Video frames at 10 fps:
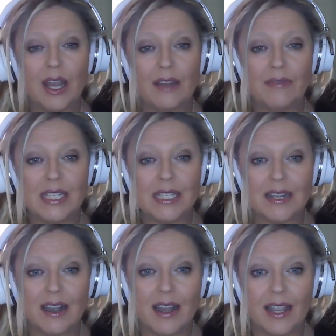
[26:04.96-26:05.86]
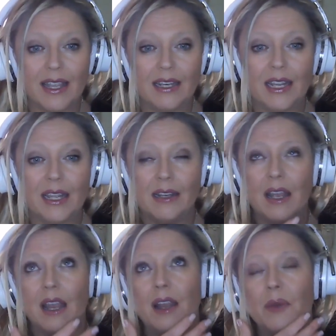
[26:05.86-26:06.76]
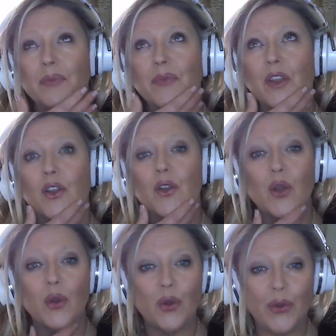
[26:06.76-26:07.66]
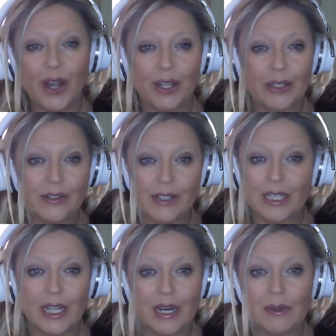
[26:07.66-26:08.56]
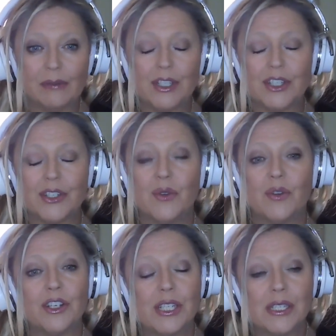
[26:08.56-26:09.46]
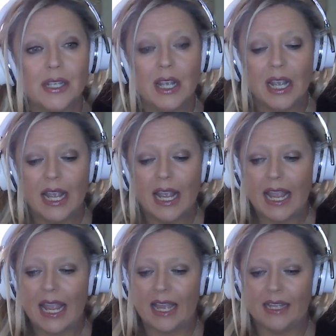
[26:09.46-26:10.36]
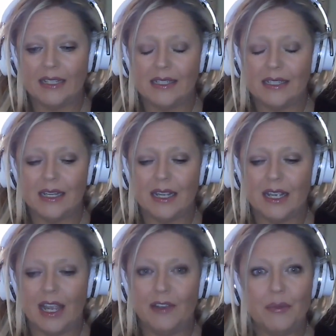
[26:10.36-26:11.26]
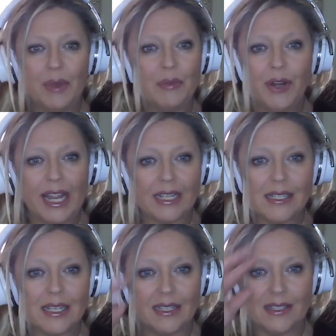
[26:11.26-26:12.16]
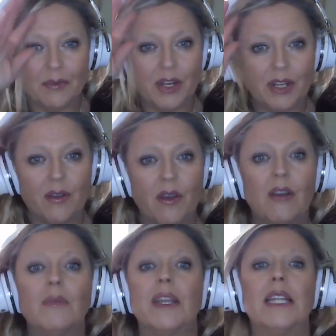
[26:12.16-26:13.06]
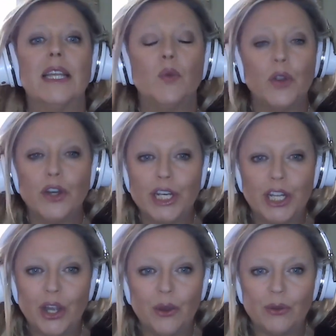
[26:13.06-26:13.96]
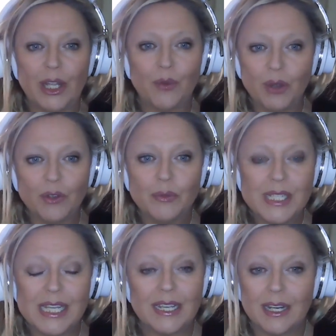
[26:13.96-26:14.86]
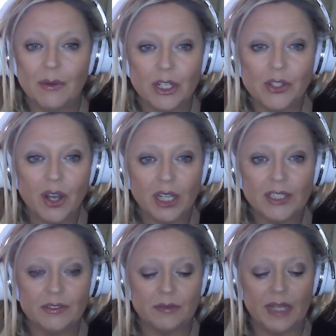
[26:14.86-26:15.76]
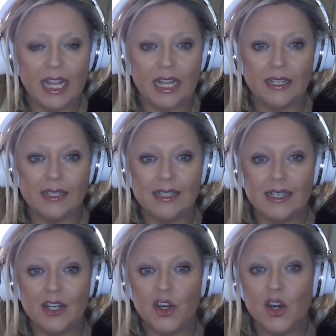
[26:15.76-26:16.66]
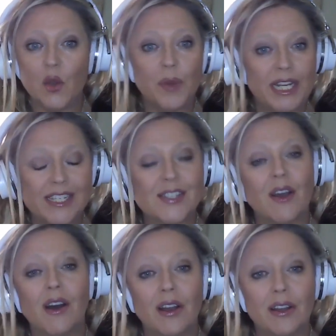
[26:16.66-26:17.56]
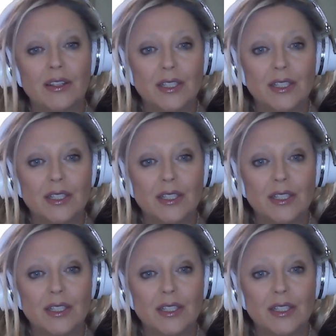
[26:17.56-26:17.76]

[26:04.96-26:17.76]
the sky, and he had cocoa colored skin. I mean, it was just gorgeous. And I remember asking someone in the hallway, like, where did he go? Like, what room is he in? I want to talk to him. And nobody saw